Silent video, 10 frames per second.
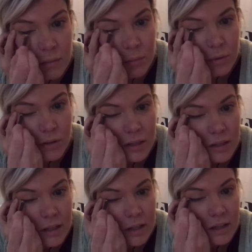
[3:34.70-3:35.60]
putting
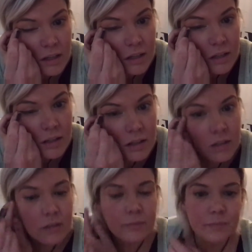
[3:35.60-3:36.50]
that on.
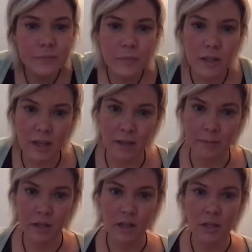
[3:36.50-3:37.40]
Okay,
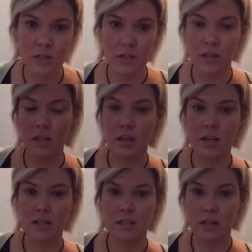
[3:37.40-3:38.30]
so then the
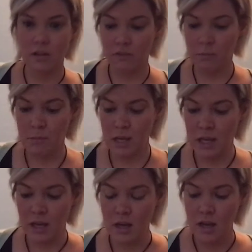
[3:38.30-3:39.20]
next thing for
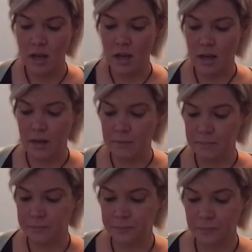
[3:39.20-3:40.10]
me
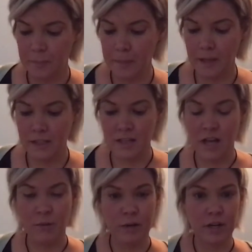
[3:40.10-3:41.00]
is
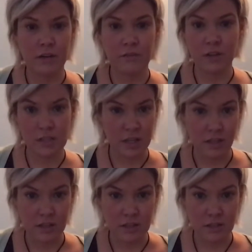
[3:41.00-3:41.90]
I wear false
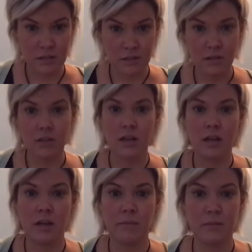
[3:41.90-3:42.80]
eyelashes.
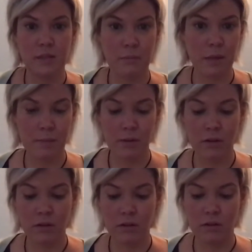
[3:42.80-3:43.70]
Some
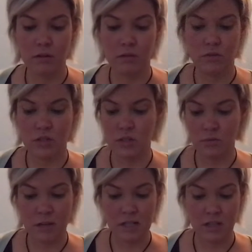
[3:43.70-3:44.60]
people just do
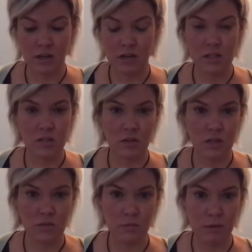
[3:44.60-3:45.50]
mascara, so
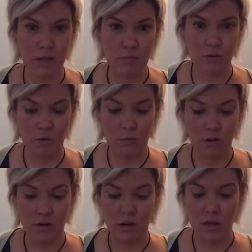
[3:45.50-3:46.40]
this would be the point
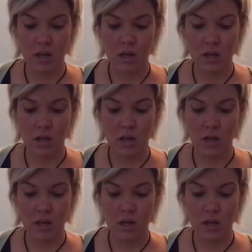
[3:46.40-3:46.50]
where